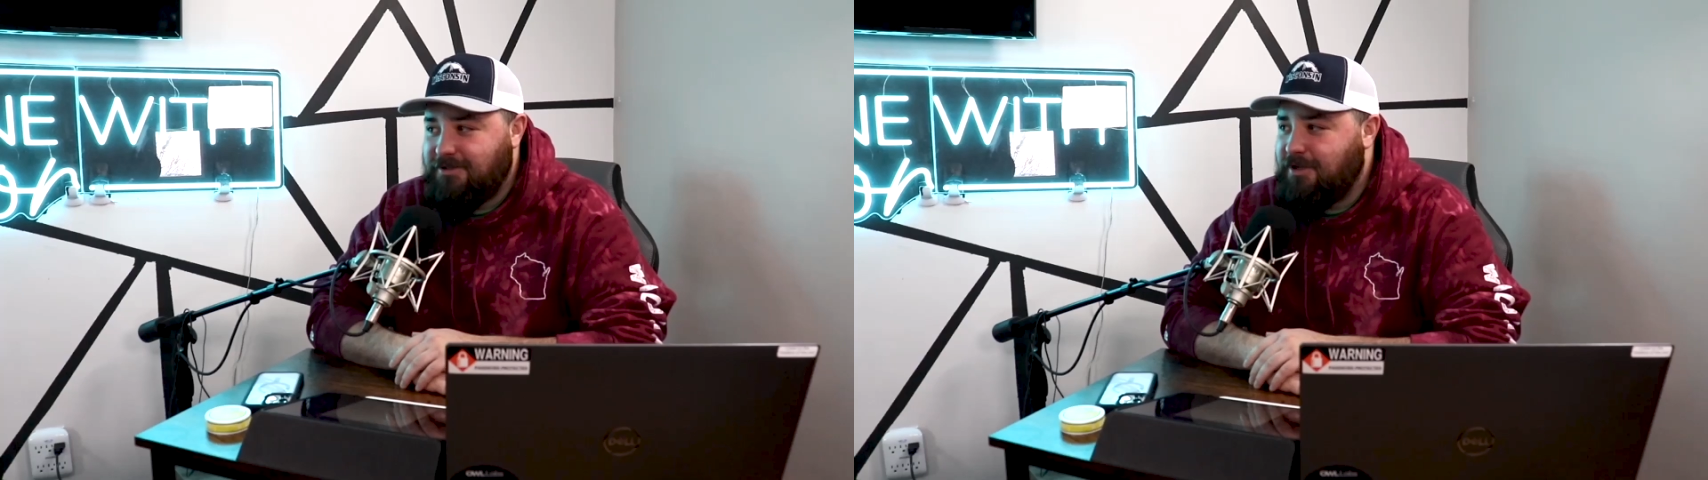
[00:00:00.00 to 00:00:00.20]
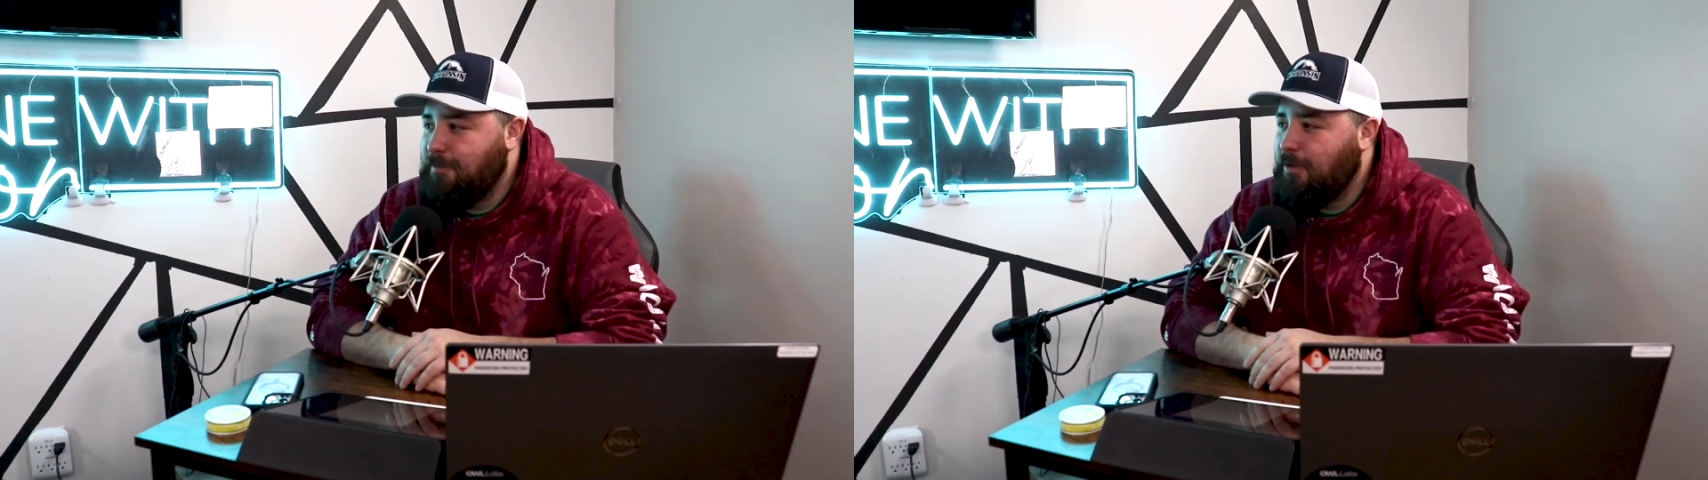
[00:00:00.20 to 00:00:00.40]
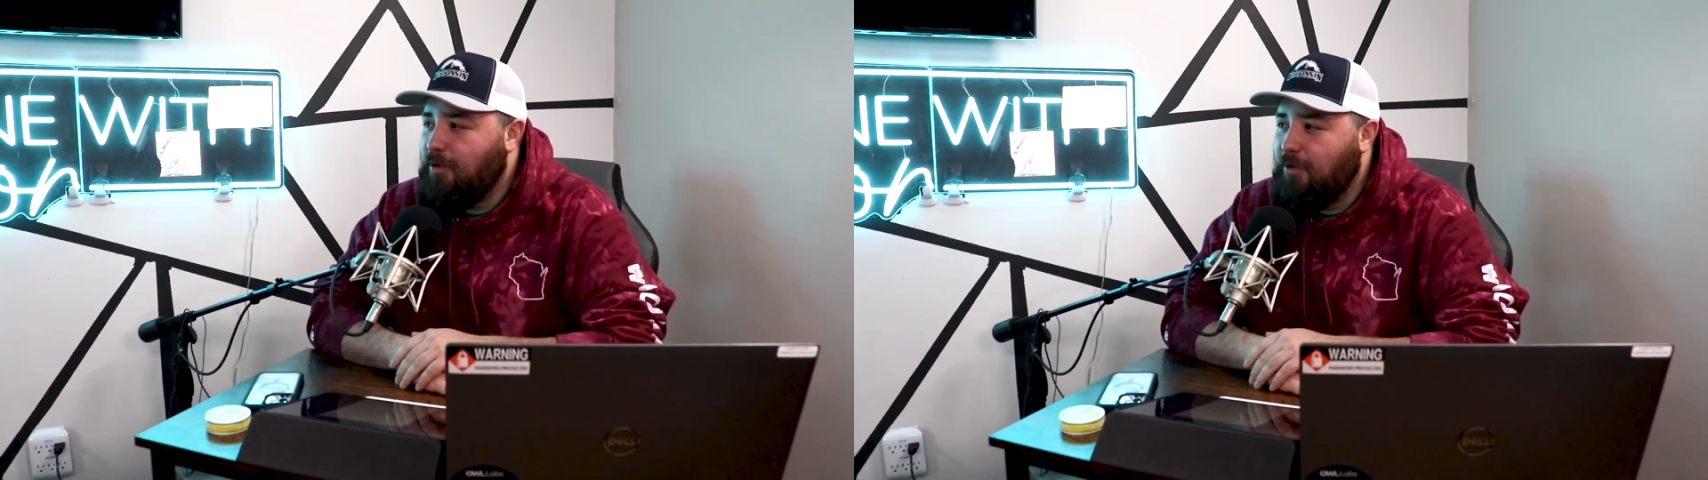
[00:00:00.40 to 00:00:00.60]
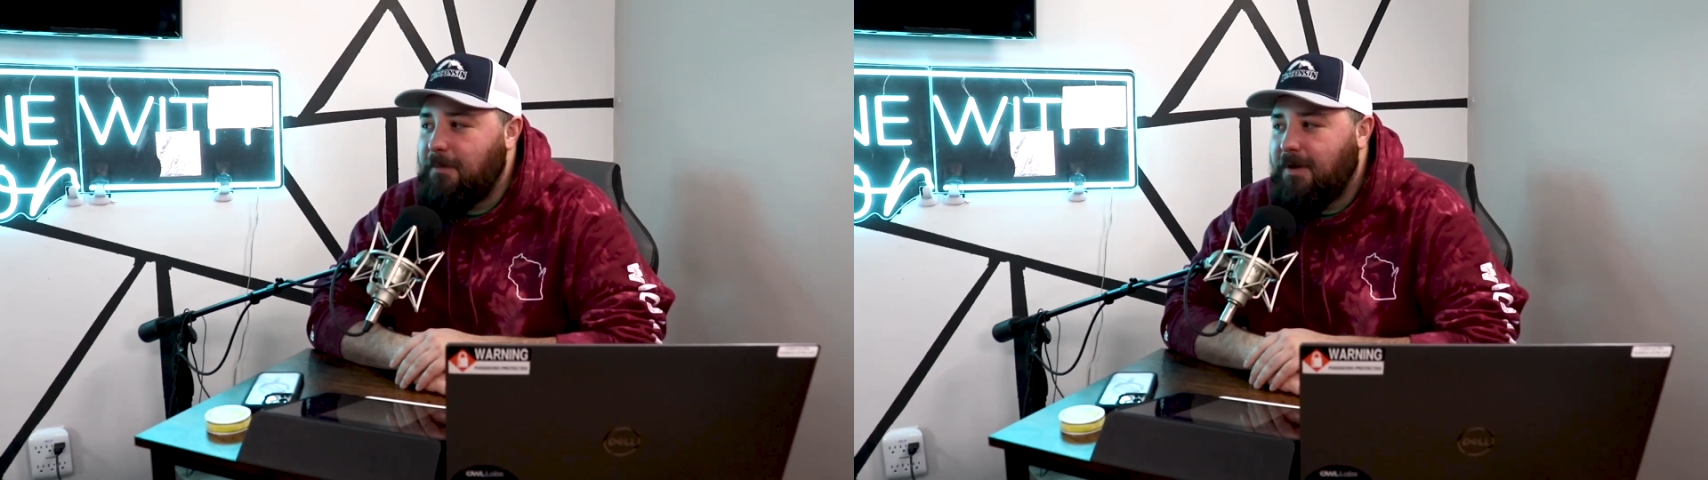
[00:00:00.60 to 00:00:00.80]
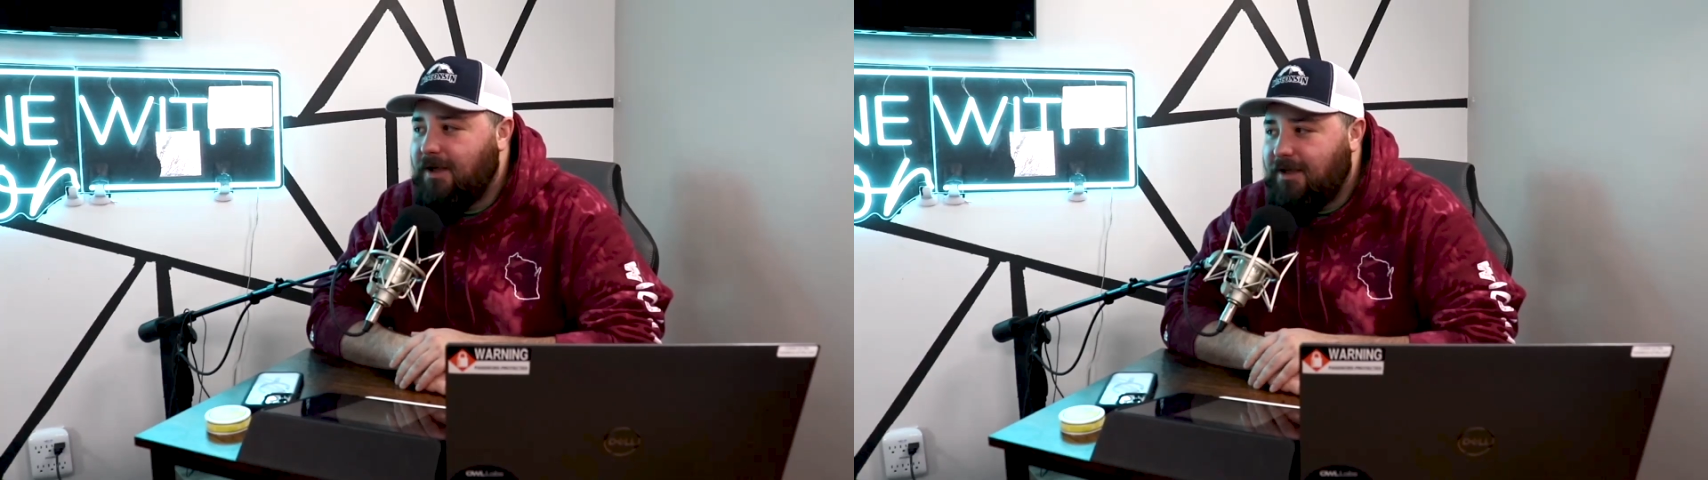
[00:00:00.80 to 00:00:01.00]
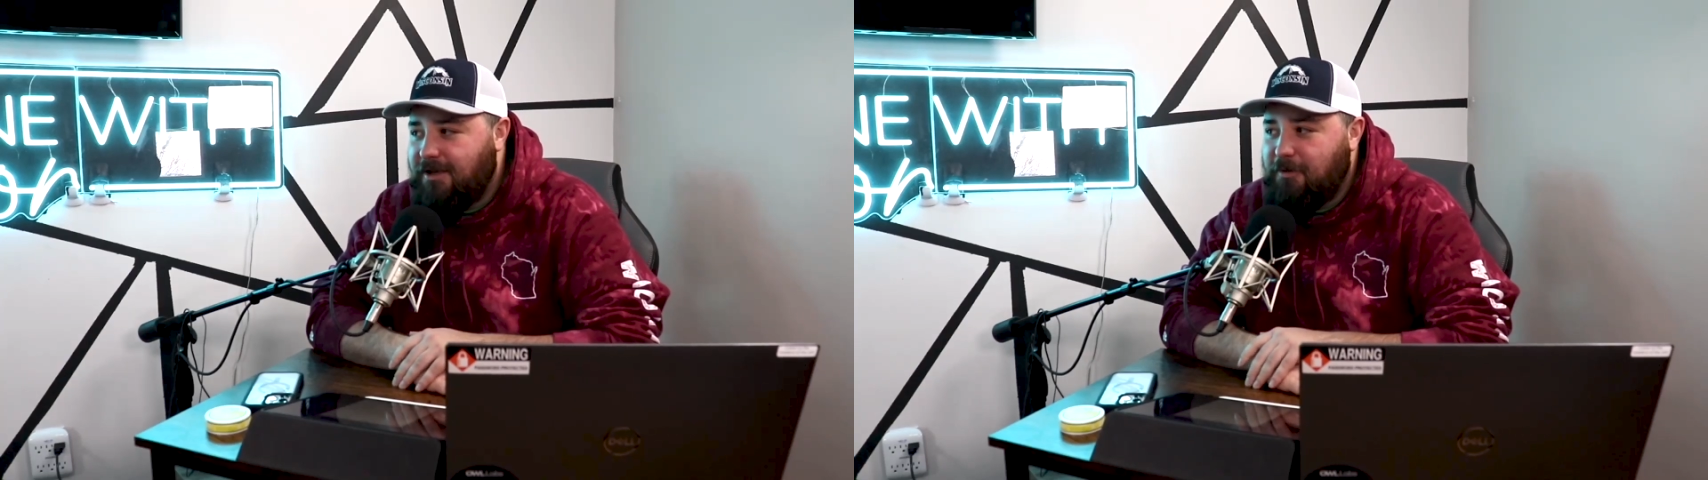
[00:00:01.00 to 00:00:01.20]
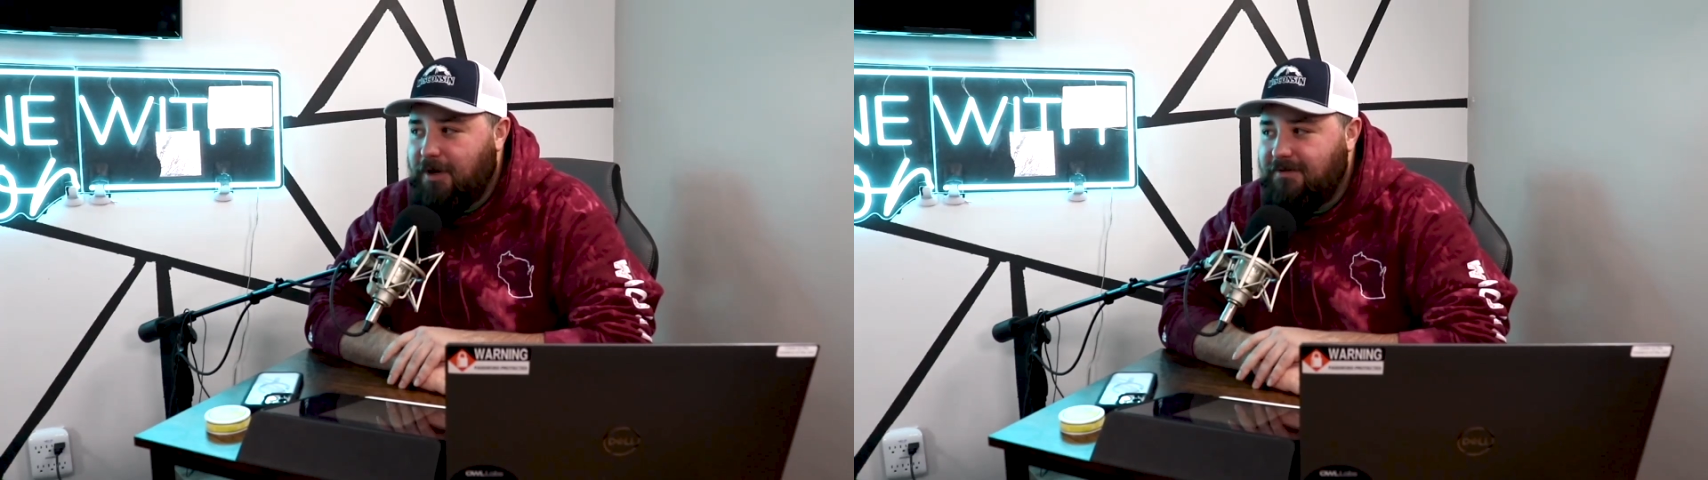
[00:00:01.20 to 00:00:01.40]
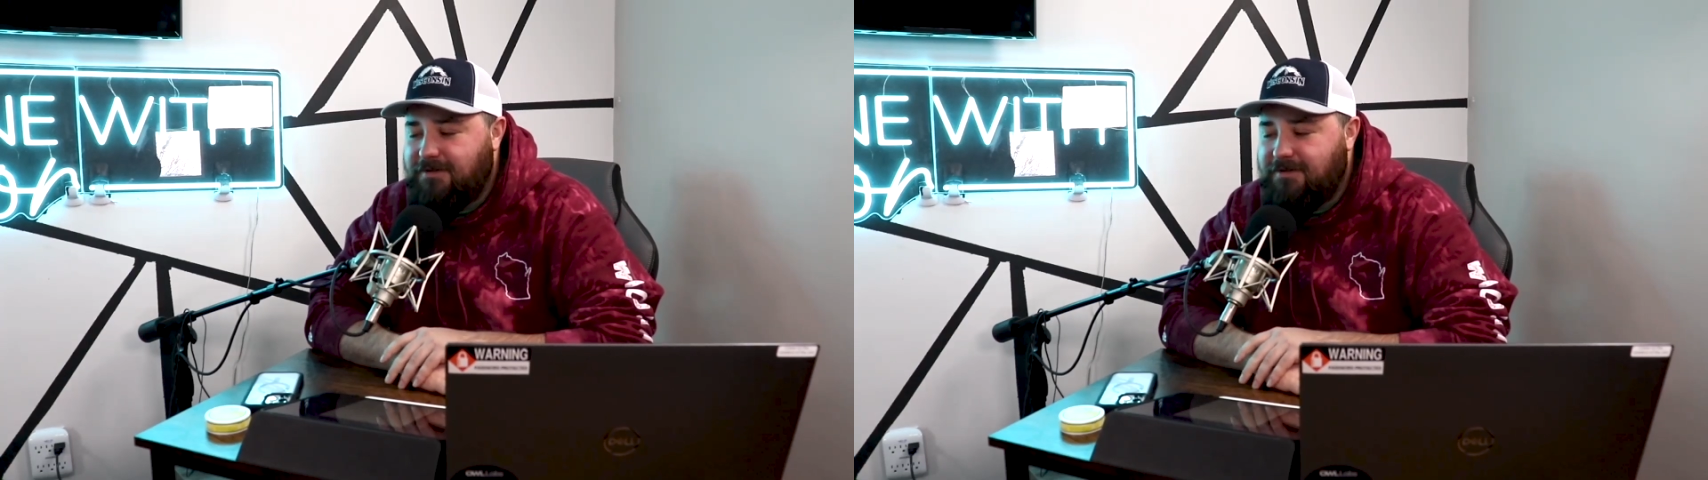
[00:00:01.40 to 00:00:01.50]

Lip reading: You come home, your wife's